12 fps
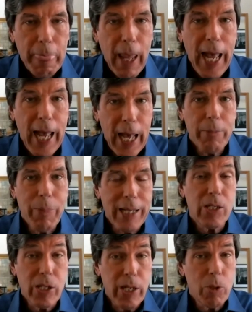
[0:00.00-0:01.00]
And by
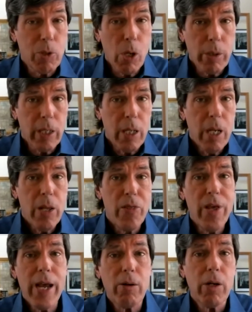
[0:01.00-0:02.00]
the same token,
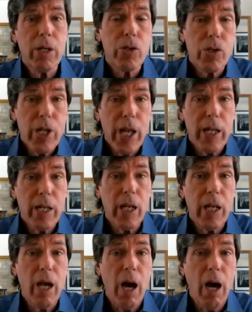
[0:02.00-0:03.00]
their
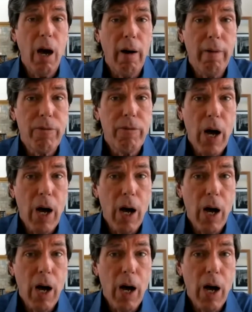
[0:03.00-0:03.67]
understanding of